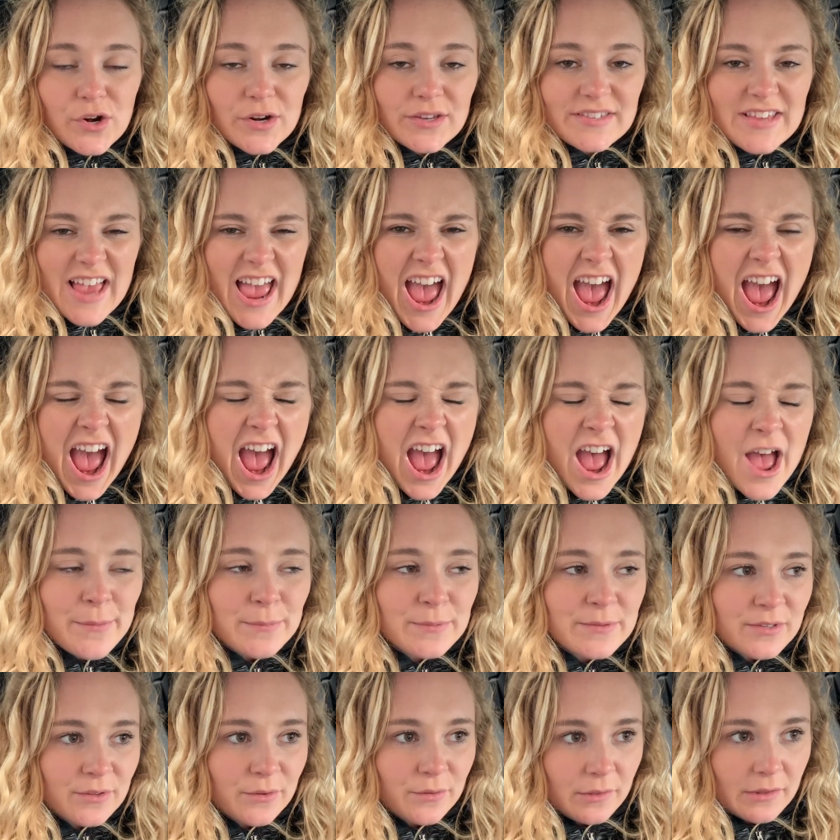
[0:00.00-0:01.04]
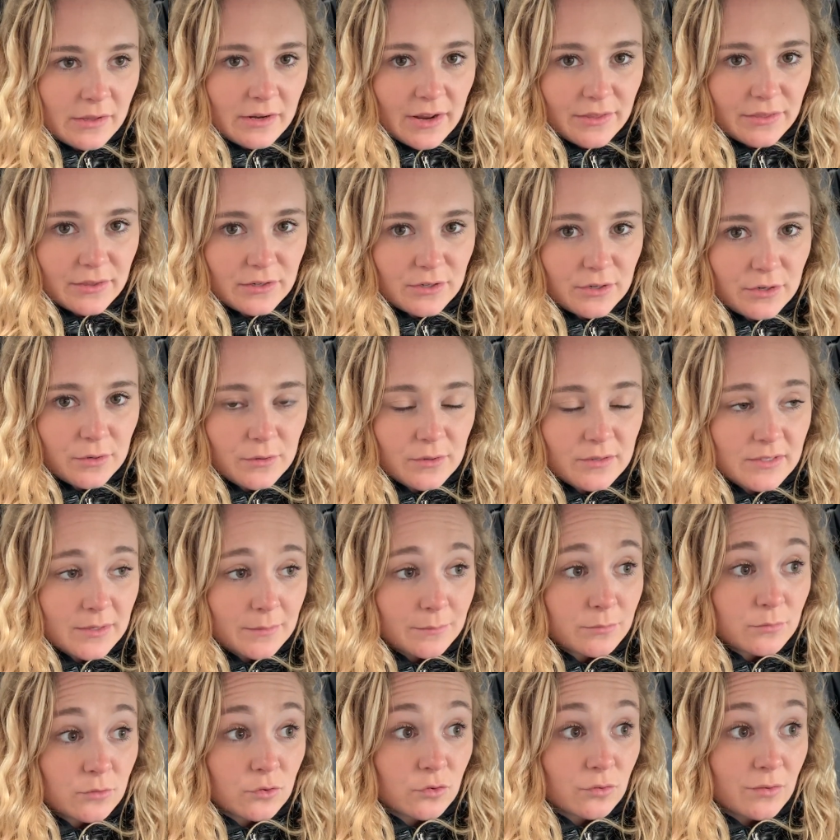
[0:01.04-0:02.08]
There is absolutely nothing to do
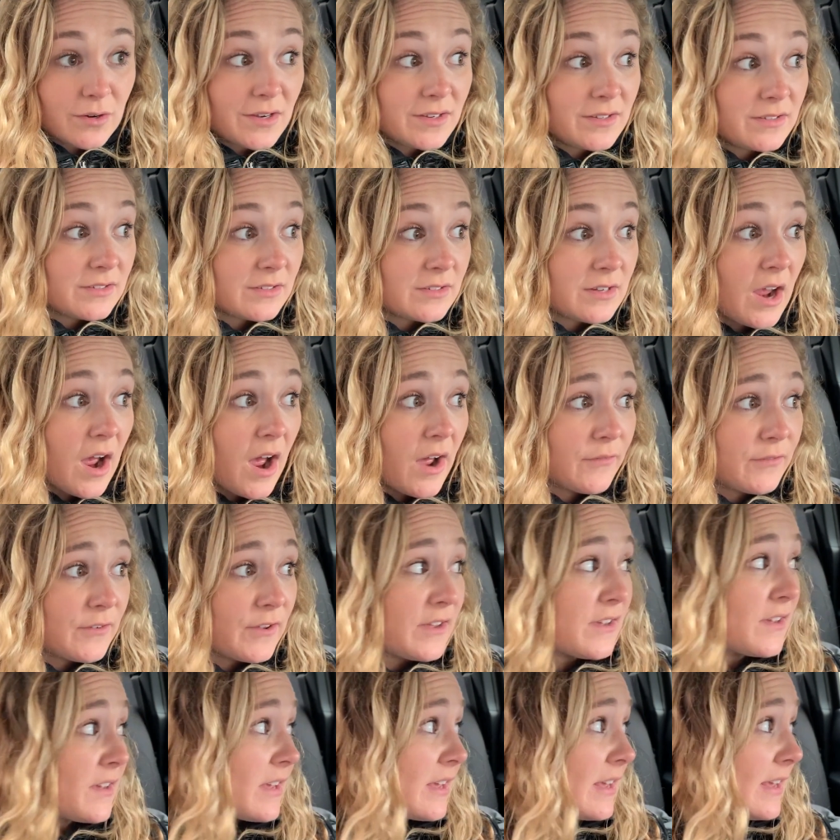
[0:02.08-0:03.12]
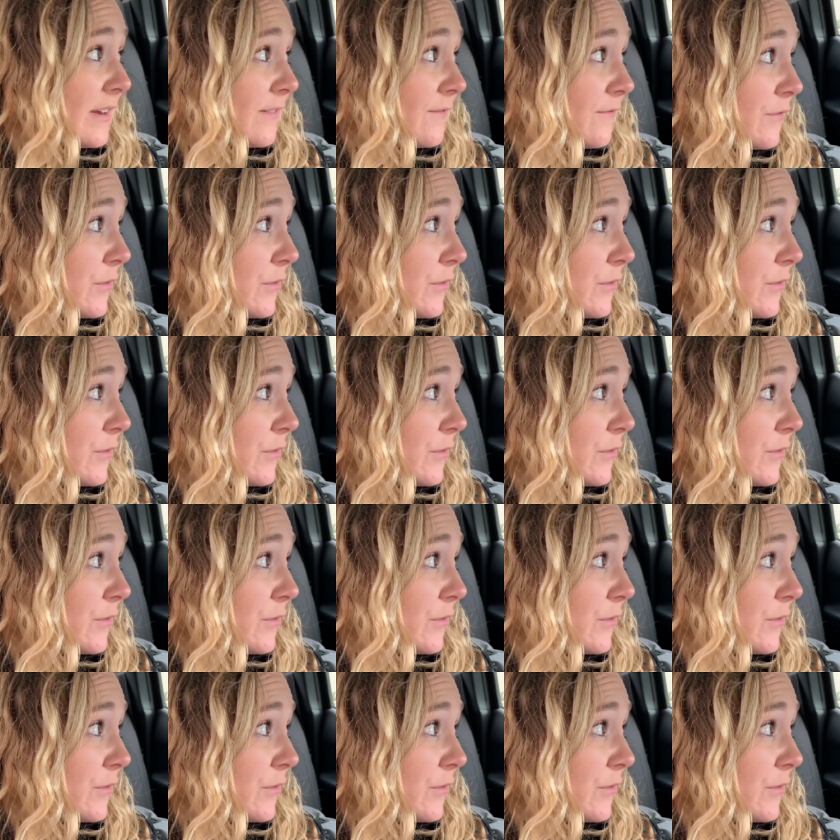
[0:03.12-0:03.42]
except drink coffee, eat